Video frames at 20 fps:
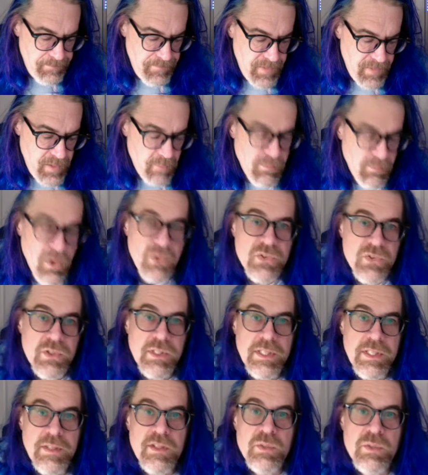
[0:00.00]

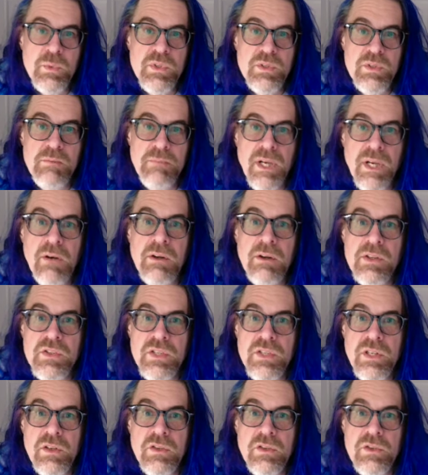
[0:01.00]
Mostly this was
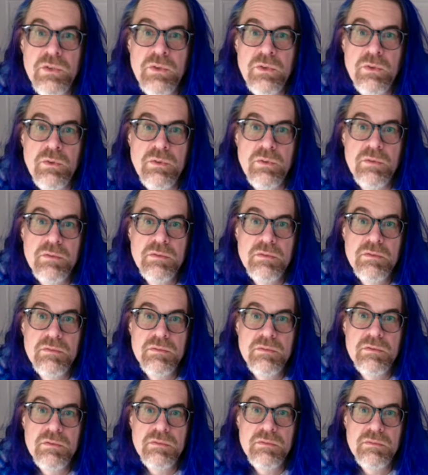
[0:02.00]
embarrassing to
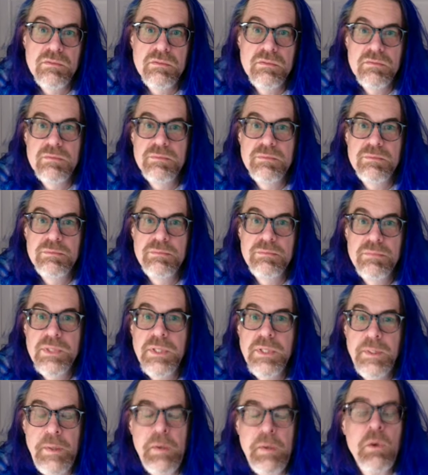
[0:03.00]

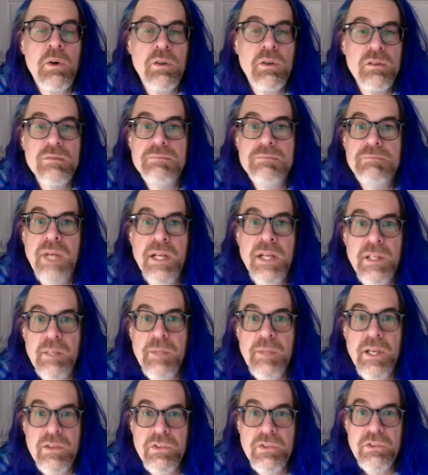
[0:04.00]
political
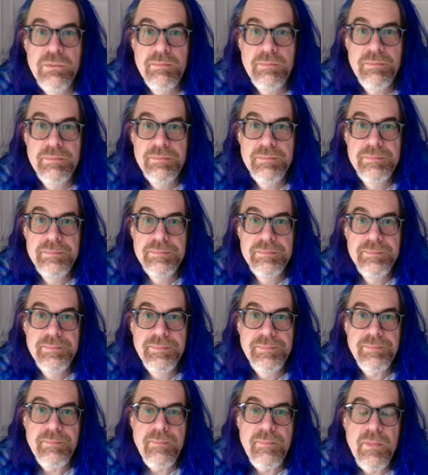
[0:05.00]
muckety-mucks.
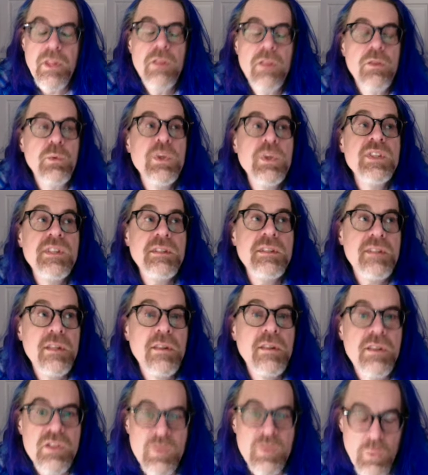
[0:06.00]
The reason he did
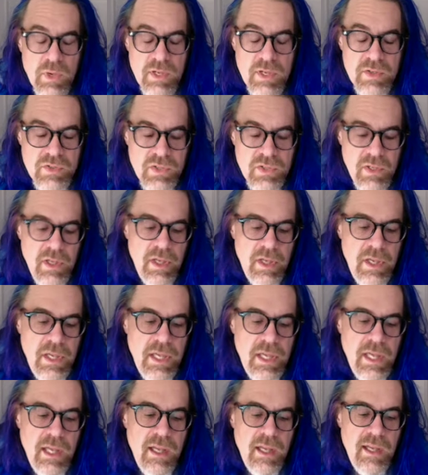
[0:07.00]
this was
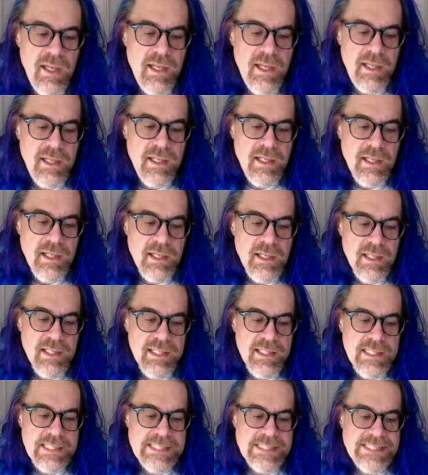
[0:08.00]

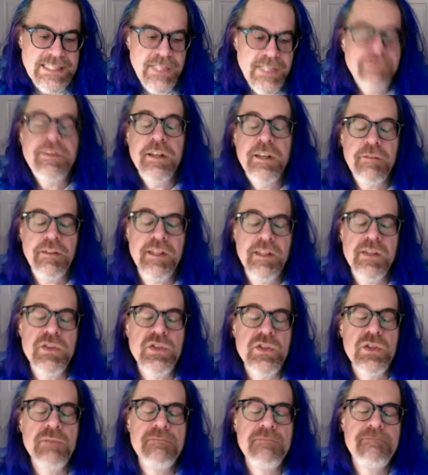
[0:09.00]
a friend of his